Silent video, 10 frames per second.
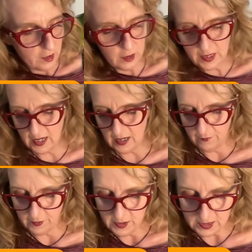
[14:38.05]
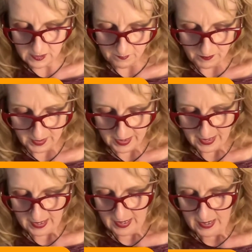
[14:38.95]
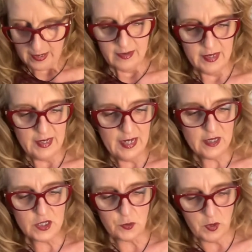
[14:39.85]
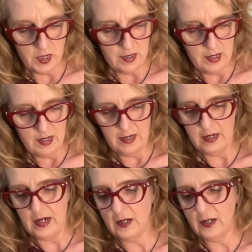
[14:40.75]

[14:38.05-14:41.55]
on canvas. The next one I